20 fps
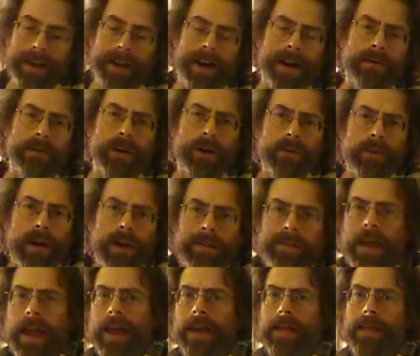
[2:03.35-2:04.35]
and I wouldn't want
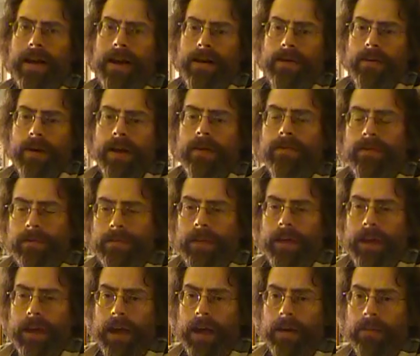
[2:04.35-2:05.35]
to take that away from the
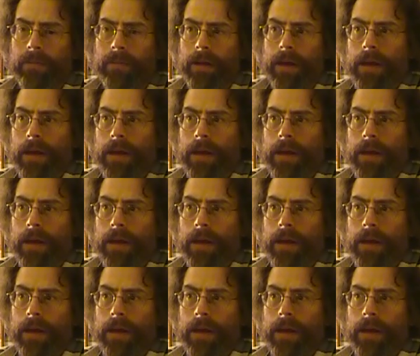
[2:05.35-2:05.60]
game